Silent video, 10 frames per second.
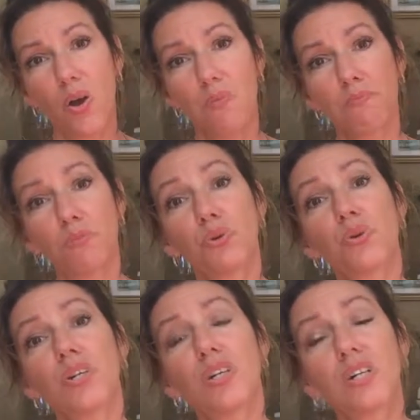
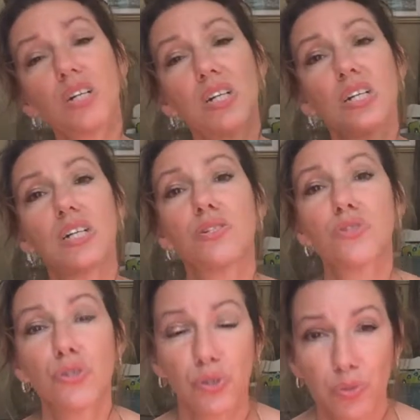more in
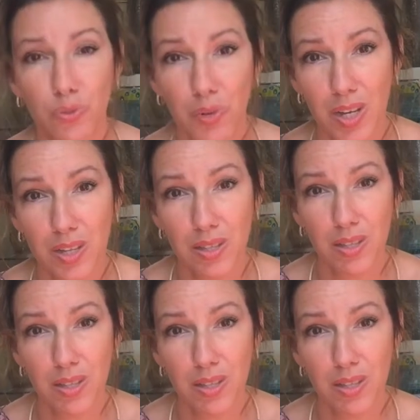tune with